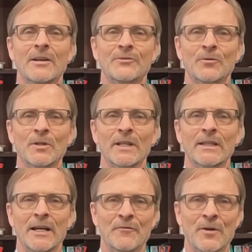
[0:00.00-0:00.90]
to really
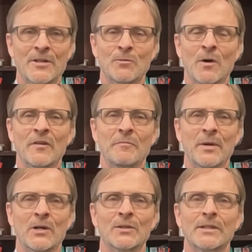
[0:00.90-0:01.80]
leverage what we've
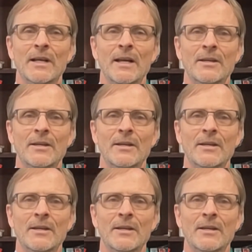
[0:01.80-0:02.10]
built